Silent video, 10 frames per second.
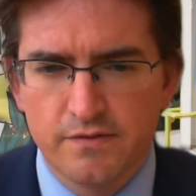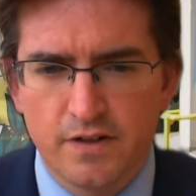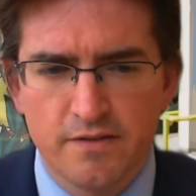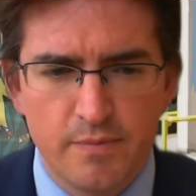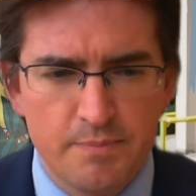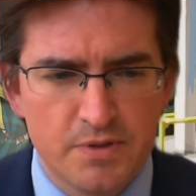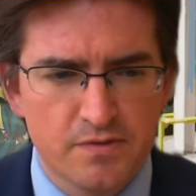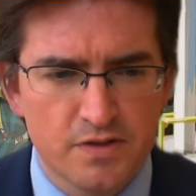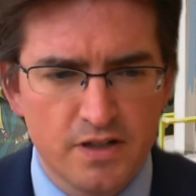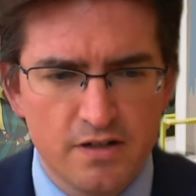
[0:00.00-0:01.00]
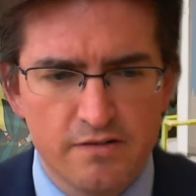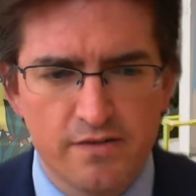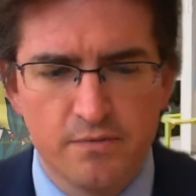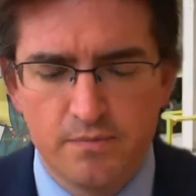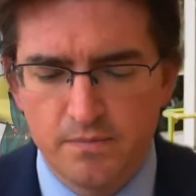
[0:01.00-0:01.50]
5 members of staff,
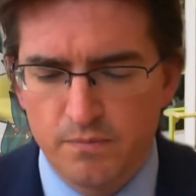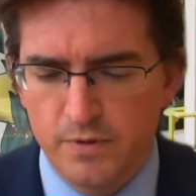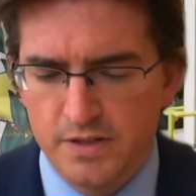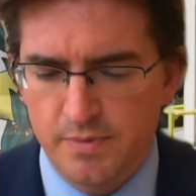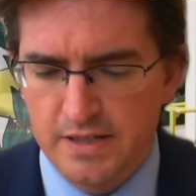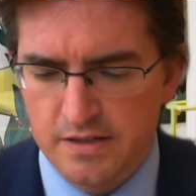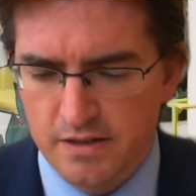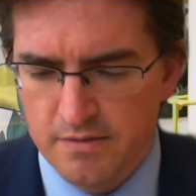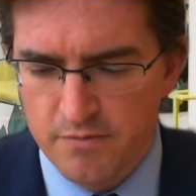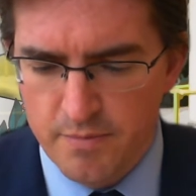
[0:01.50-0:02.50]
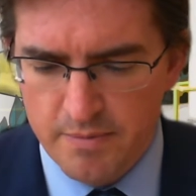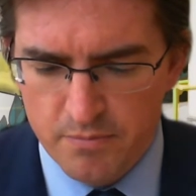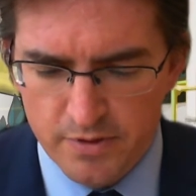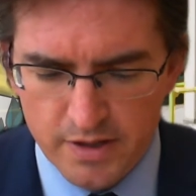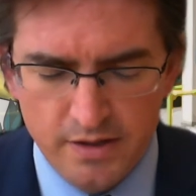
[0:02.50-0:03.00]
and we spent time
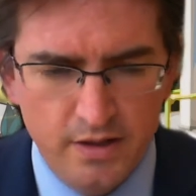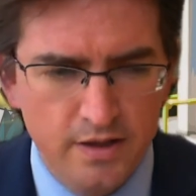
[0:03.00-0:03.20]
remembering